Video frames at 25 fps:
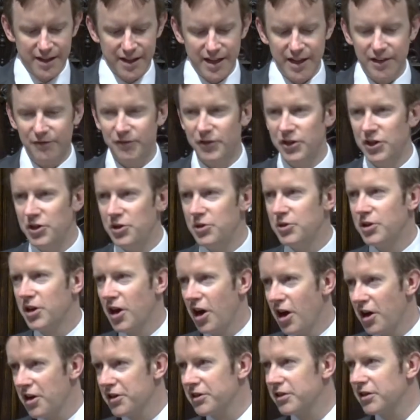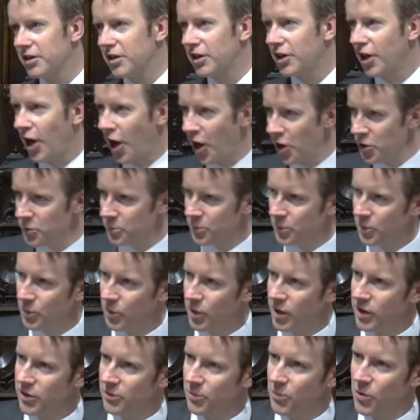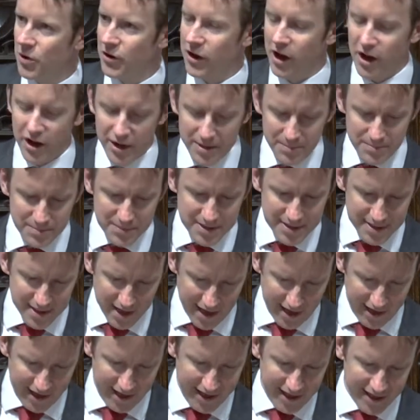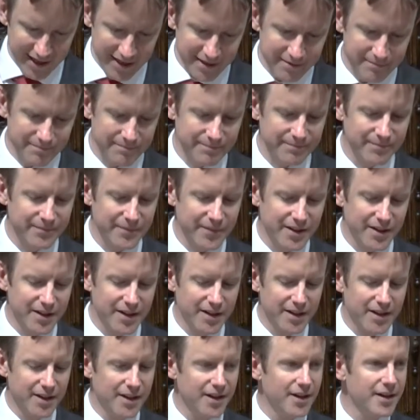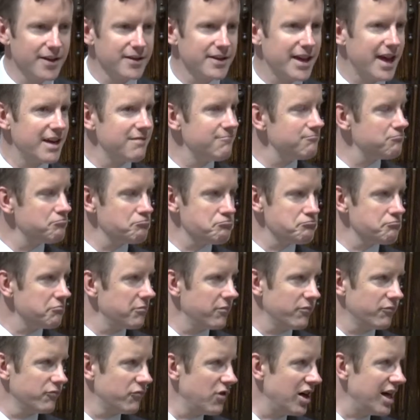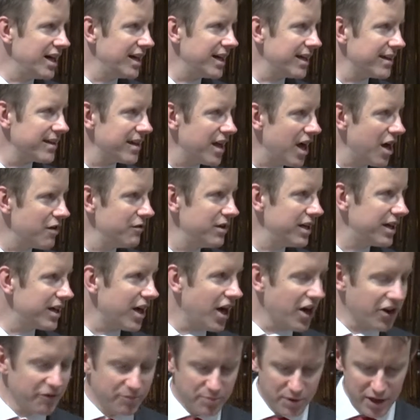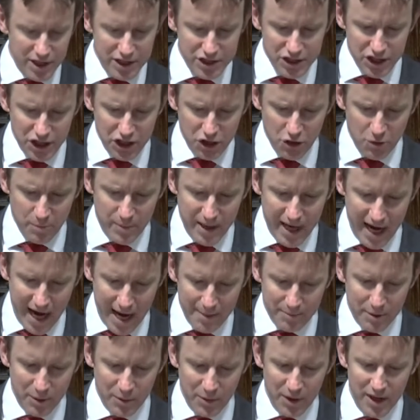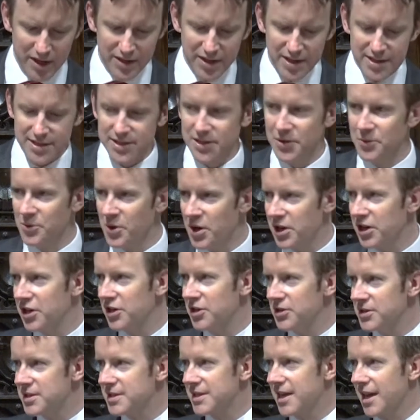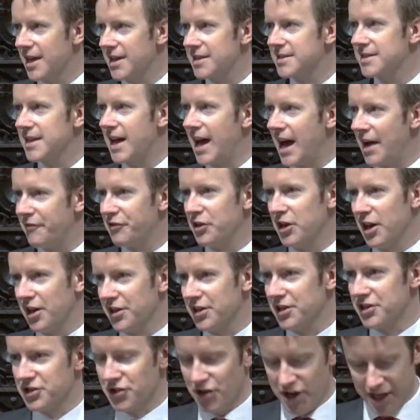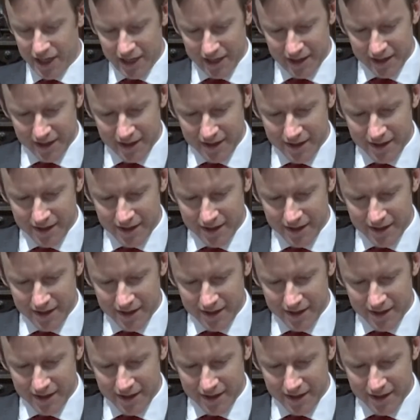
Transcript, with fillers: if you can't cope with what I'm saying, then really the only kind of preacher you'll be happy with is the one who says, Have another drink.